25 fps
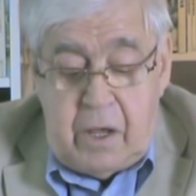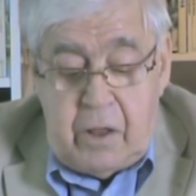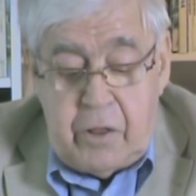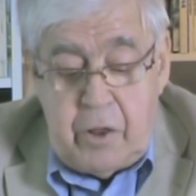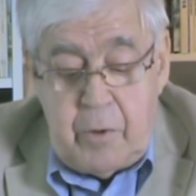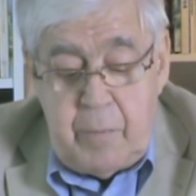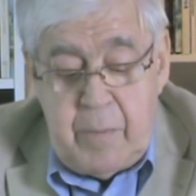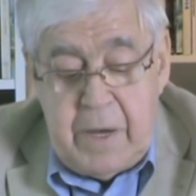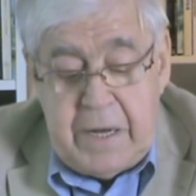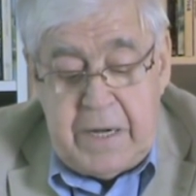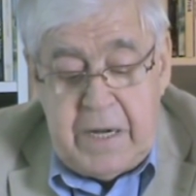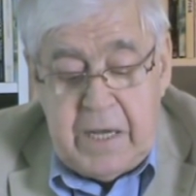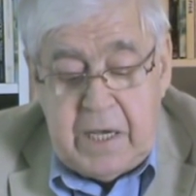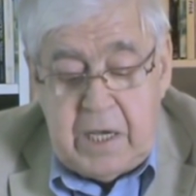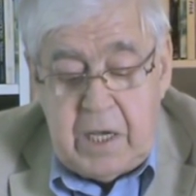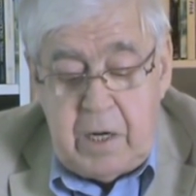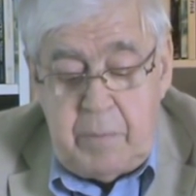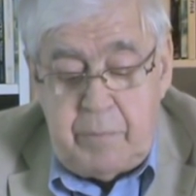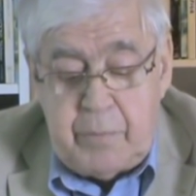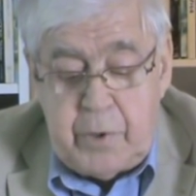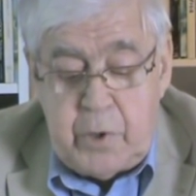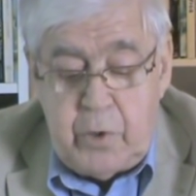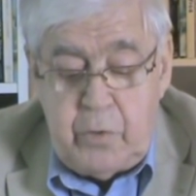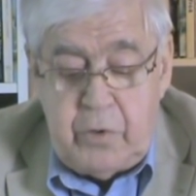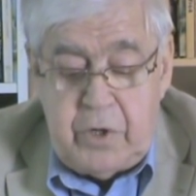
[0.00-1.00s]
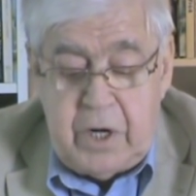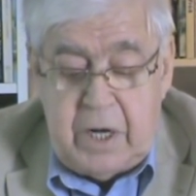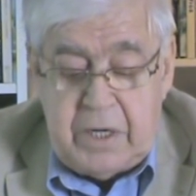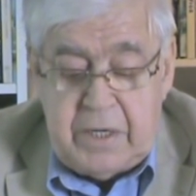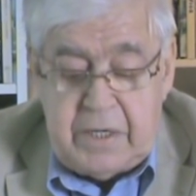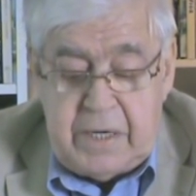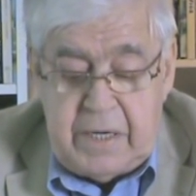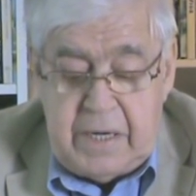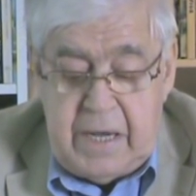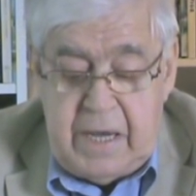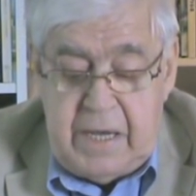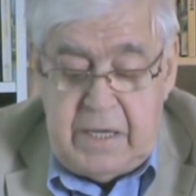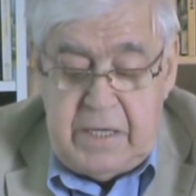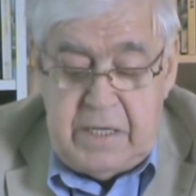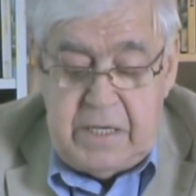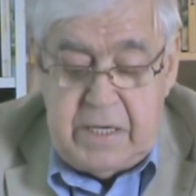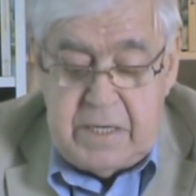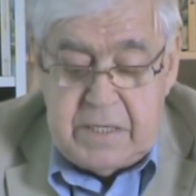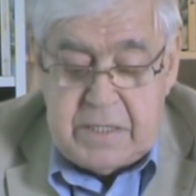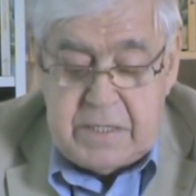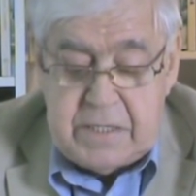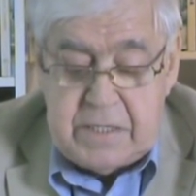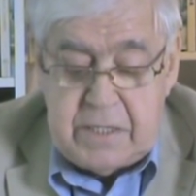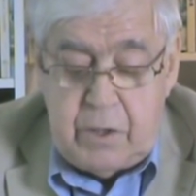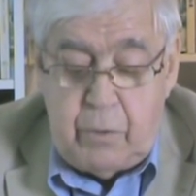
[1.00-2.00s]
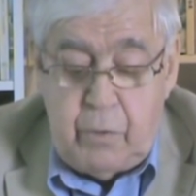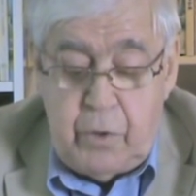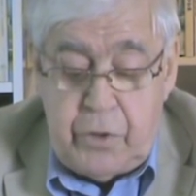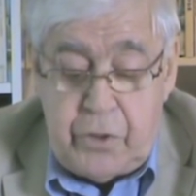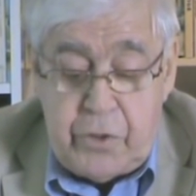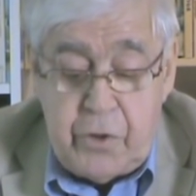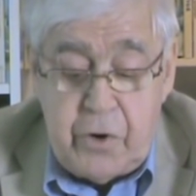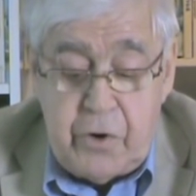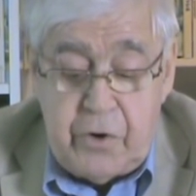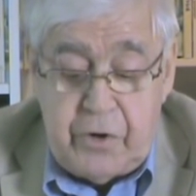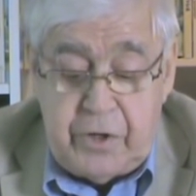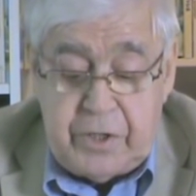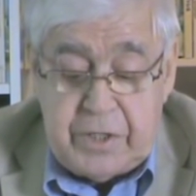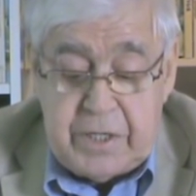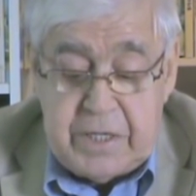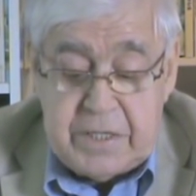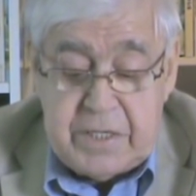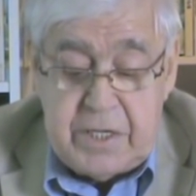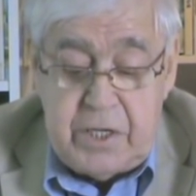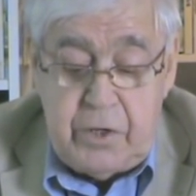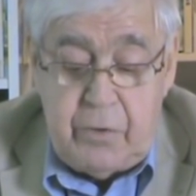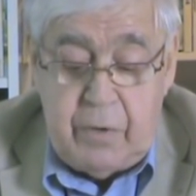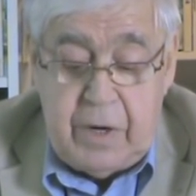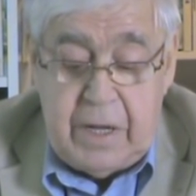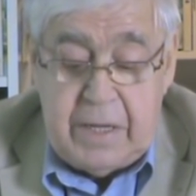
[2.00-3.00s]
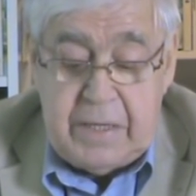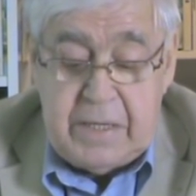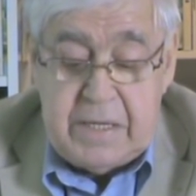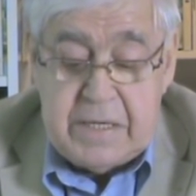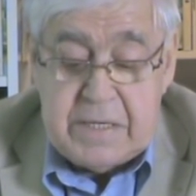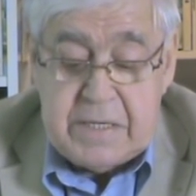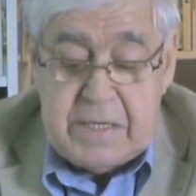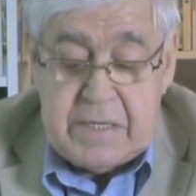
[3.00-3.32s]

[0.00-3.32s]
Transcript: The medical product authorities in the United